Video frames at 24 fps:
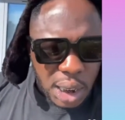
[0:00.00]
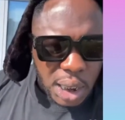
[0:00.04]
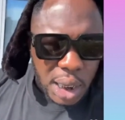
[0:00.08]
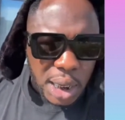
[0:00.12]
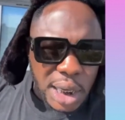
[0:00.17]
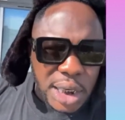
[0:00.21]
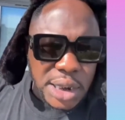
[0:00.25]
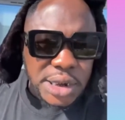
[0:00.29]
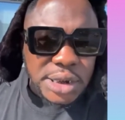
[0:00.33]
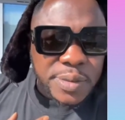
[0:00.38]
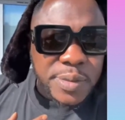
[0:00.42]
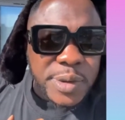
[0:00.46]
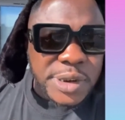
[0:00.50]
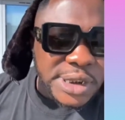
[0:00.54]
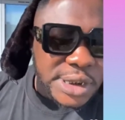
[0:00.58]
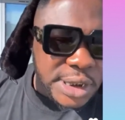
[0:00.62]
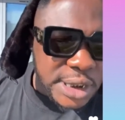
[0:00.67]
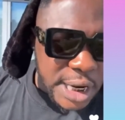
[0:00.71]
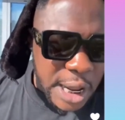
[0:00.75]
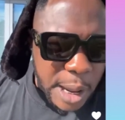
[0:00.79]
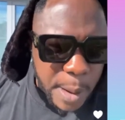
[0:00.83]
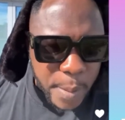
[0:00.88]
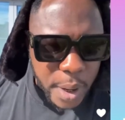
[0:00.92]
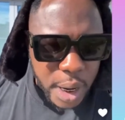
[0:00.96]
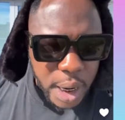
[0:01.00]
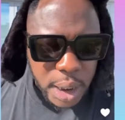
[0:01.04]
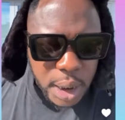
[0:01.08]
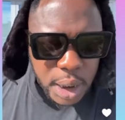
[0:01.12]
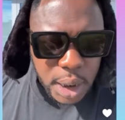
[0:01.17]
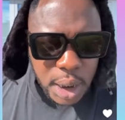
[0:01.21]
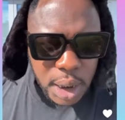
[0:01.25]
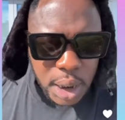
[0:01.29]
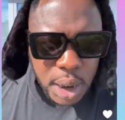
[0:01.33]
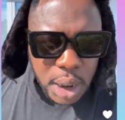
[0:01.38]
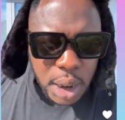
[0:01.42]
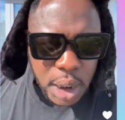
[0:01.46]
It's my senior man.
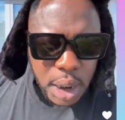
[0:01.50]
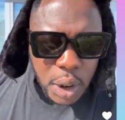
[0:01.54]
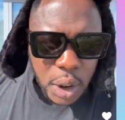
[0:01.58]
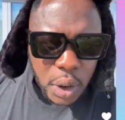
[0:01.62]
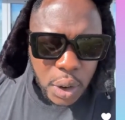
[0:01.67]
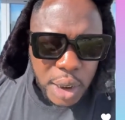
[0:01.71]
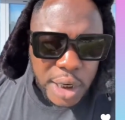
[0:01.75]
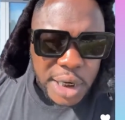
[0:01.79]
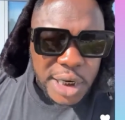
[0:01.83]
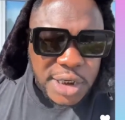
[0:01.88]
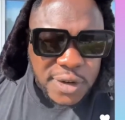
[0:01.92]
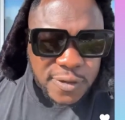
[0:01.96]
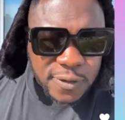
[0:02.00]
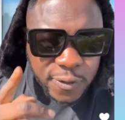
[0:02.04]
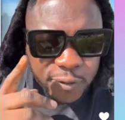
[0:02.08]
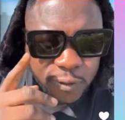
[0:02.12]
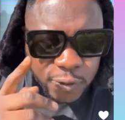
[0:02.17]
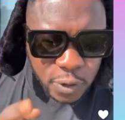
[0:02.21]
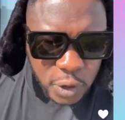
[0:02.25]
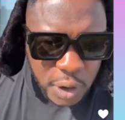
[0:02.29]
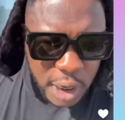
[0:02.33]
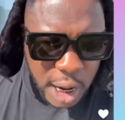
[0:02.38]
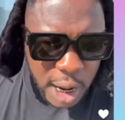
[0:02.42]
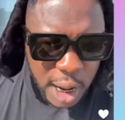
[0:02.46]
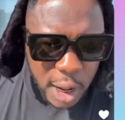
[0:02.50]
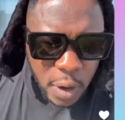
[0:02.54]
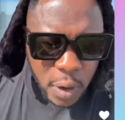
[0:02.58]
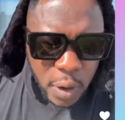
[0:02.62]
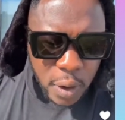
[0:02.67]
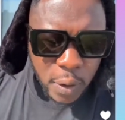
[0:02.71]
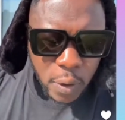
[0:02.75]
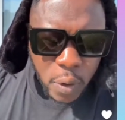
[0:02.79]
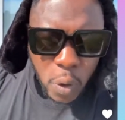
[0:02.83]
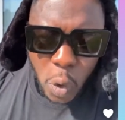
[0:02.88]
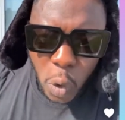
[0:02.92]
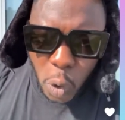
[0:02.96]
Needs fufuna
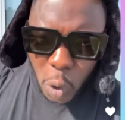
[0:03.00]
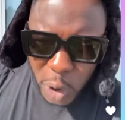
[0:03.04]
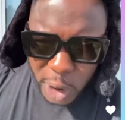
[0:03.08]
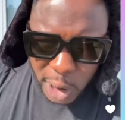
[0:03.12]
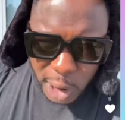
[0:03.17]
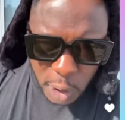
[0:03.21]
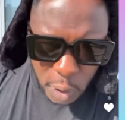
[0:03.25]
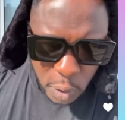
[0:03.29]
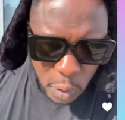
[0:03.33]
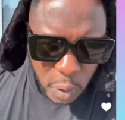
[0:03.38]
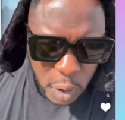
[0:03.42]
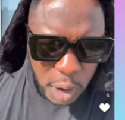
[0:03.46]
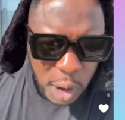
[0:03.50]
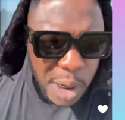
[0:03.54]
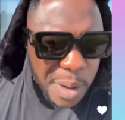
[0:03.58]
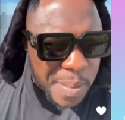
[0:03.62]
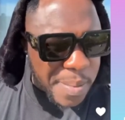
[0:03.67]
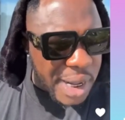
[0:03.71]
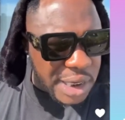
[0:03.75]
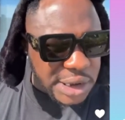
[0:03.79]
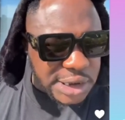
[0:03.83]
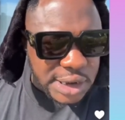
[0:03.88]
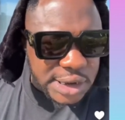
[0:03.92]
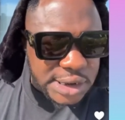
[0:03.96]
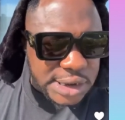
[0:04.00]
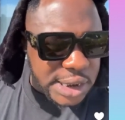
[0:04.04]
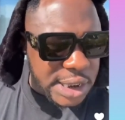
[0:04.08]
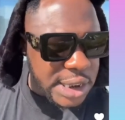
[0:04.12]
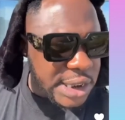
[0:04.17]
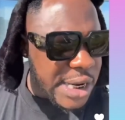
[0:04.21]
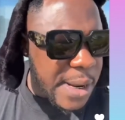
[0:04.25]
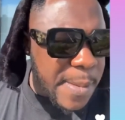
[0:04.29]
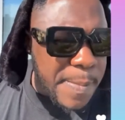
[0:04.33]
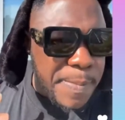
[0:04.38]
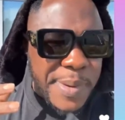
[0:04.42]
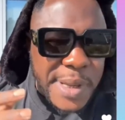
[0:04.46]
oyano. Imagine say
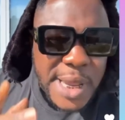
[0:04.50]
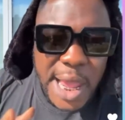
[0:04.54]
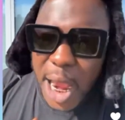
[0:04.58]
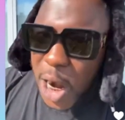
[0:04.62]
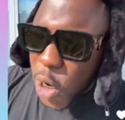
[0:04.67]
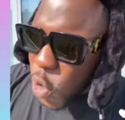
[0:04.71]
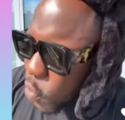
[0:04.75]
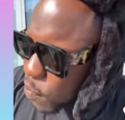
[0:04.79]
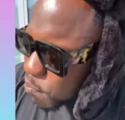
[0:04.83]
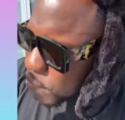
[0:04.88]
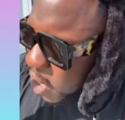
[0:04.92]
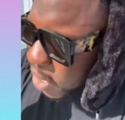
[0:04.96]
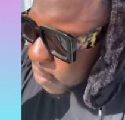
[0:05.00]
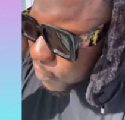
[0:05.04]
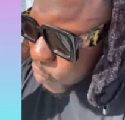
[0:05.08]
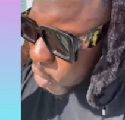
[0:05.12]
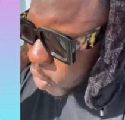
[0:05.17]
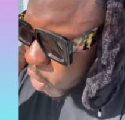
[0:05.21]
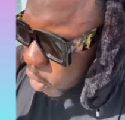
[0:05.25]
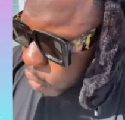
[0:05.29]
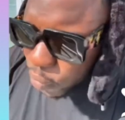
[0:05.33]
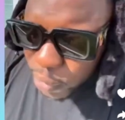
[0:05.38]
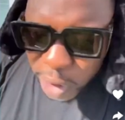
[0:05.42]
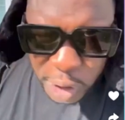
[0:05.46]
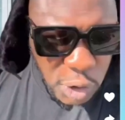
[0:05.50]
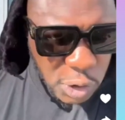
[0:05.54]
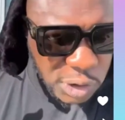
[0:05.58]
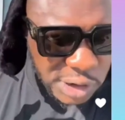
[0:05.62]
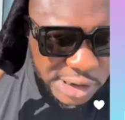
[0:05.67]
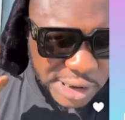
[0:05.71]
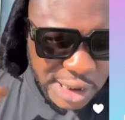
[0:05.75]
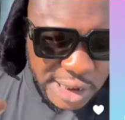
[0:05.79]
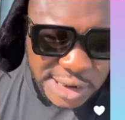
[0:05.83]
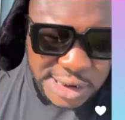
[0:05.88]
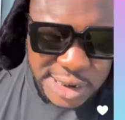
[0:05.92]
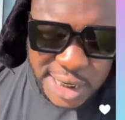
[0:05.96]
they be a no be a radio
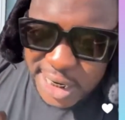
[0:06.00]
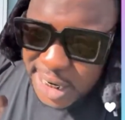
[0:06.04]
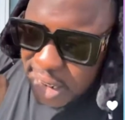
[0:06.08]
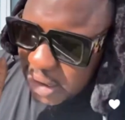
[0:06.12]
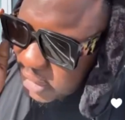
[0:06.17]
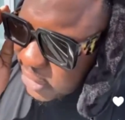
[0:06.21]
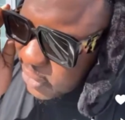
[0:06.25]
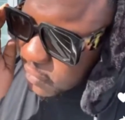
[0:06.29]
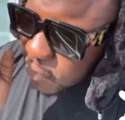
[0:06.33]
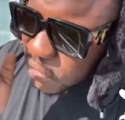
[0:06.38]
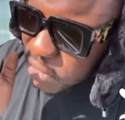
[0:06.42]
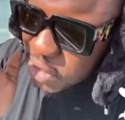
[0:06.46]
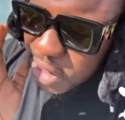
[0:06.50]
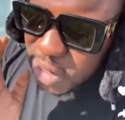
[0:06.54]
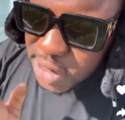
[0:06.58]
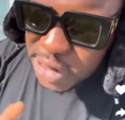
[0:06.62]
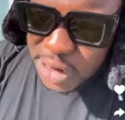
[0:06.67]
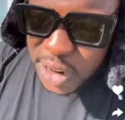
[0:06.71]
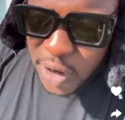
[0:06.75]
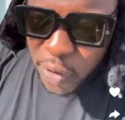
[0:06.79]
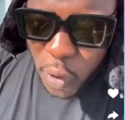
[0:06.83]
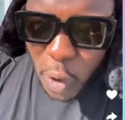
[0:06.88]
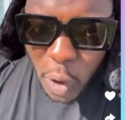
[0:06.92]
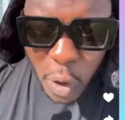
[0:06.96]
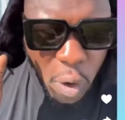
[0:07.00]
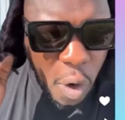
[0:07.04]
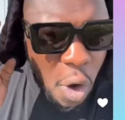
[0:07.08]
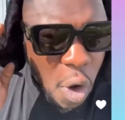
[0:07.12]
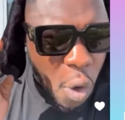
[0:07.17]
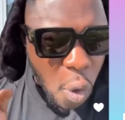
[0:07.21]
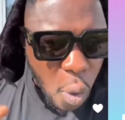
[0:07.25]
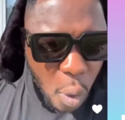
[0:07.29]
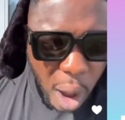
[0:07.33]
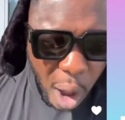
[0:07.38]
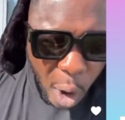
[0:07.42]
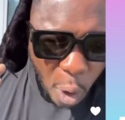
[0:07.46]
station, a T V station, what
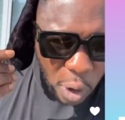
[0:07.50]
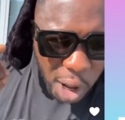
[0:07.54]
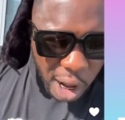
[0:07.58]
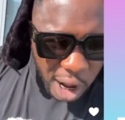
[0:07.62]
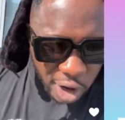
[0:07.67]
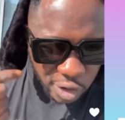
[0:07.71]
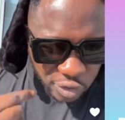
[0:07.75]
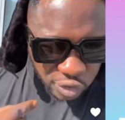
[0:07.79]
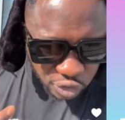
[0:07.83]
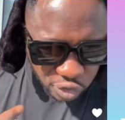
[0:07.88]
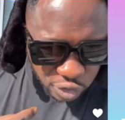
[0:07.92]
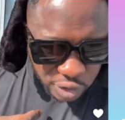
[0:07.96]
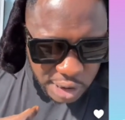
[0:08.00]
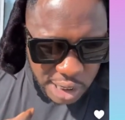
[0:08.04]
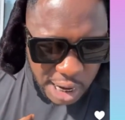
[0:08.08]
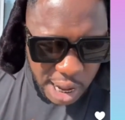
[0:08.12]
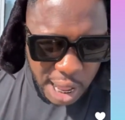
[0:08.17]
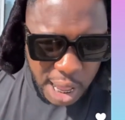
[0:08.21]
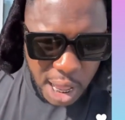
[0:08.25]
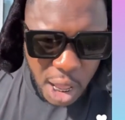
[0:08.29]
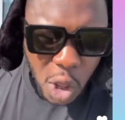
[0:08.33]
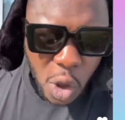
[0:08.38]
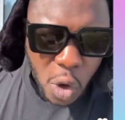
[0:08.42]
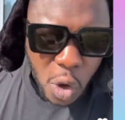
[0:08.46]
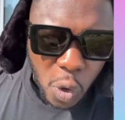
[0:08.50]
wow country now.